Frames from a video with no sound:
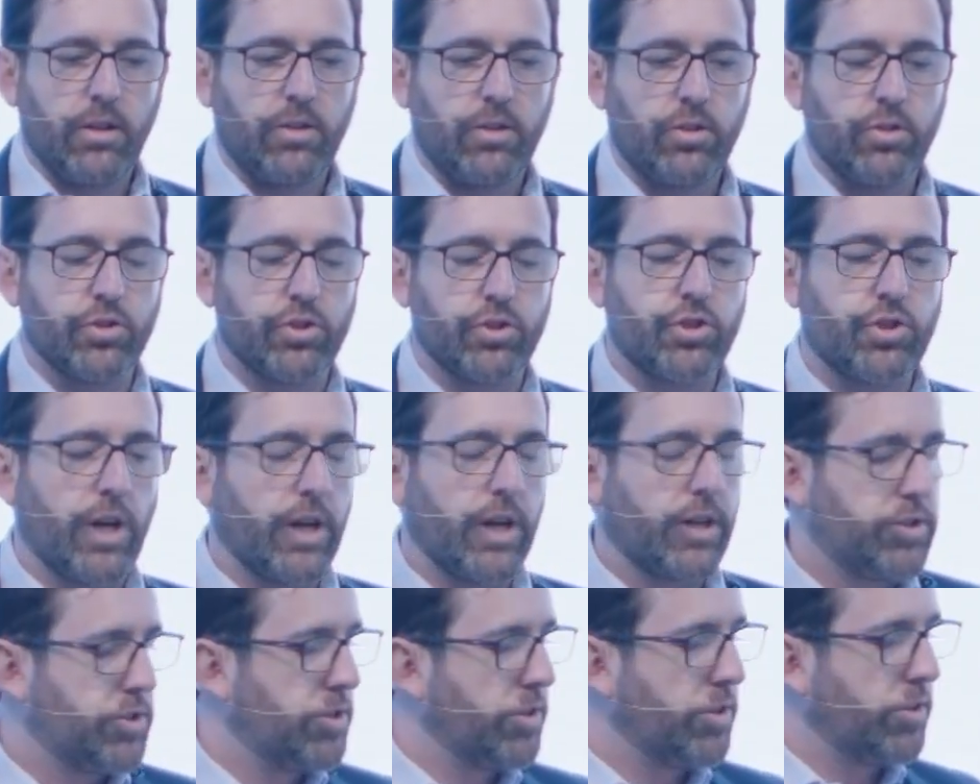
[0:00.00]

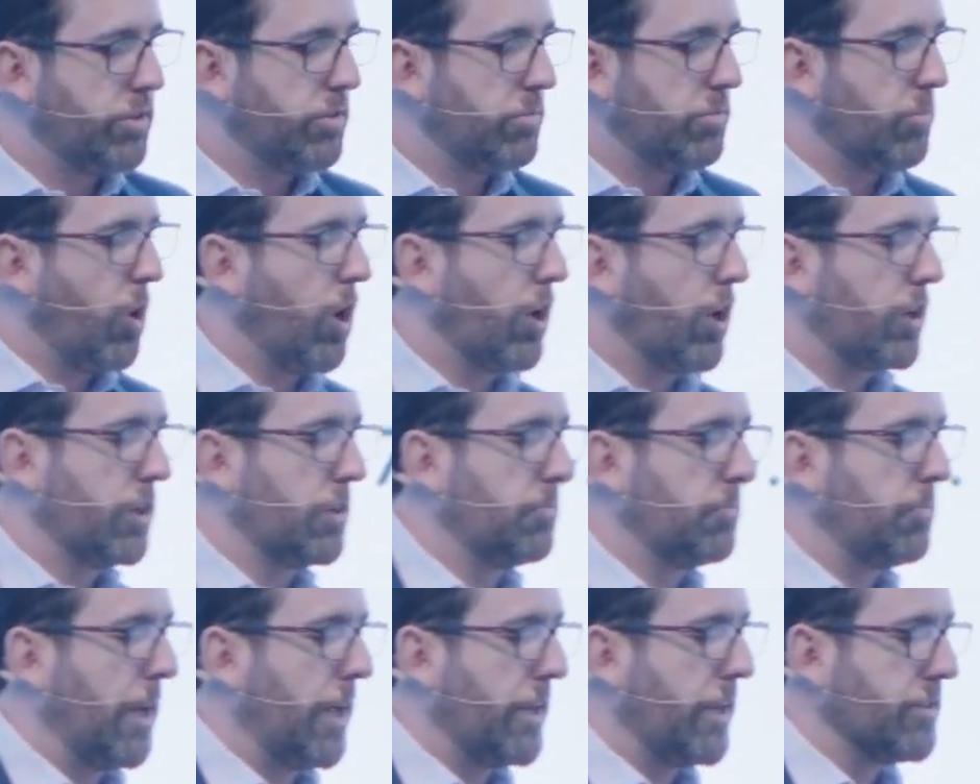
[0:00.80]
construction
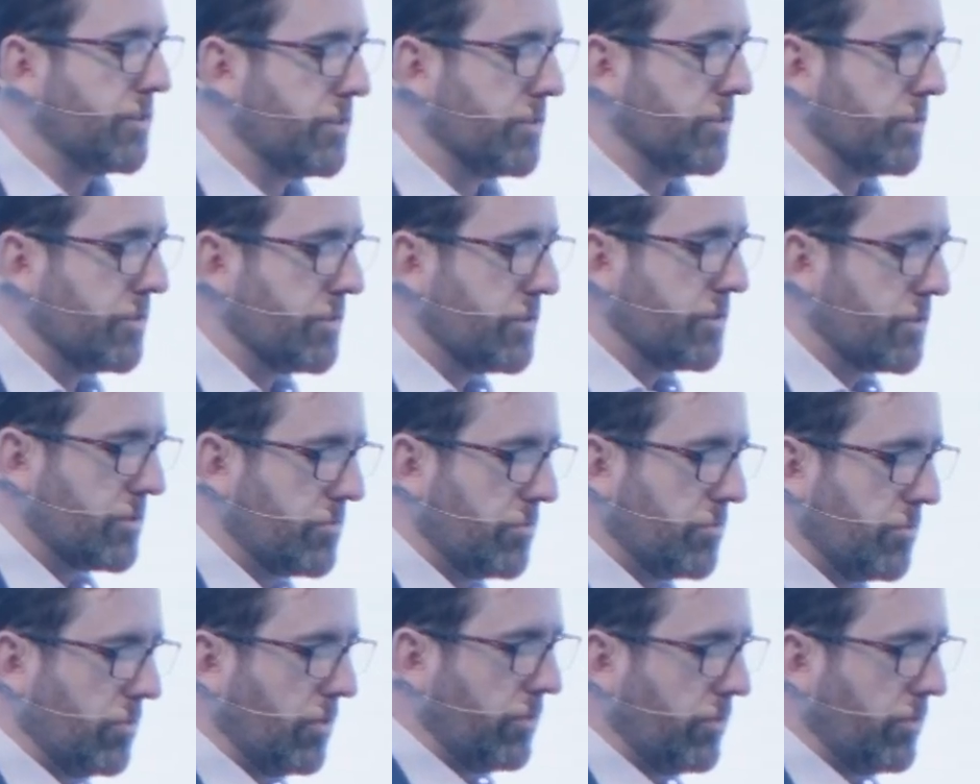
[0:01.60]
marketplaces.